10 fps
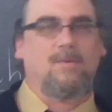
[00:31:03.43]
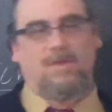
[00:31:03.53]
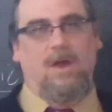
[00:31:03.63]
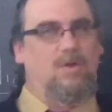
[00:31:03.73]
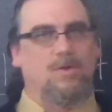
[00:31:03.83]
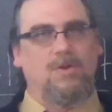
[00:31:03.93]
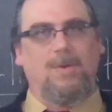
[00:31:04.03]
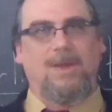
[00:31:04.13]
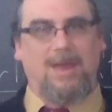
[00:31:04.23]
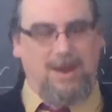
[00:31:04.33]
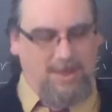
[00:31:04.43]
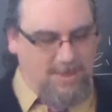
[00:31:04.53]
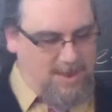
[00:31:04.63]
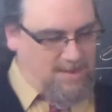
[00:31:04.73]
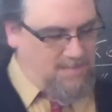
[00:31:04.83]
without you doing
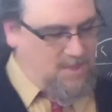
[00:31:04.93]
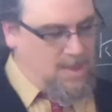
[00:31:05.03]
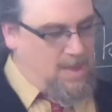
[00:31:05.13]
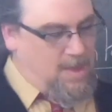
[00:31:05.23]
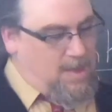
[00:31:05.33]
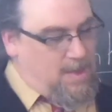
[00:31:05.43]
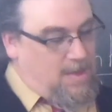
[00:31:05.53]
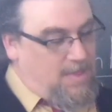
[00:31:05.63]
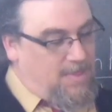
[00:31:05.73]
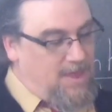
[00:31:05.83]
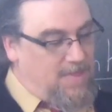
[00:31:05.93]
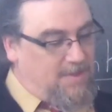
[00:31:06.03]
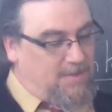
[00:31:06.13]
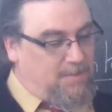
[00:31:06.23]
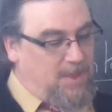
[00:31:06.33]
anything, then
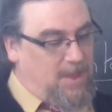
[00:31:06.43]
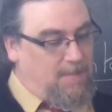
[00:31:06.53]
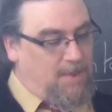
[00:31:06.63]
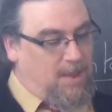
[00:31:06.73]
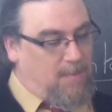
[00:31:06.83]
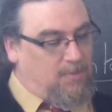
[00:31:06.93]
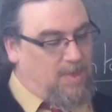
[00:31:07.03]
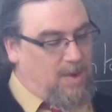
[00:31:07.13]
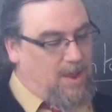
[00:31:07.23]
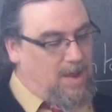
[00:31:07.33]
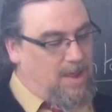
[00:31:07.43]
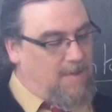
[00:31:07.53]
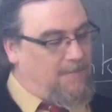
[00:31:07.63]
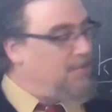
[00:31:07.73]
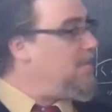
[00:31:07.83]
this being becomes without any
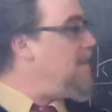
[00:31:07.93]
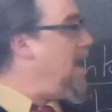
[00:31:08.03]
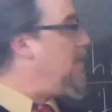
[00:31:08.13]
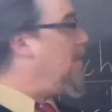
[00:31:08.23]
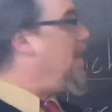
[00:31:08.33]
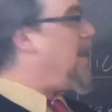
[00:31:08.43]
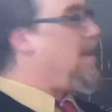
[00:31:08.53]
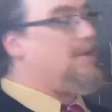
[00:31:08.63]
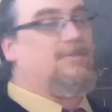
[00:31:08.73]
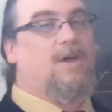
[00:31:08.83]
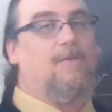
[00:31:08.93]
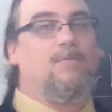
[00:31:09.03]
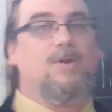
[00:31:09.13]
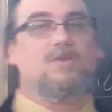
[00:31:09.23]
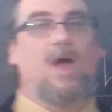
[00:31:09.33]
effort the matter in hand itself, which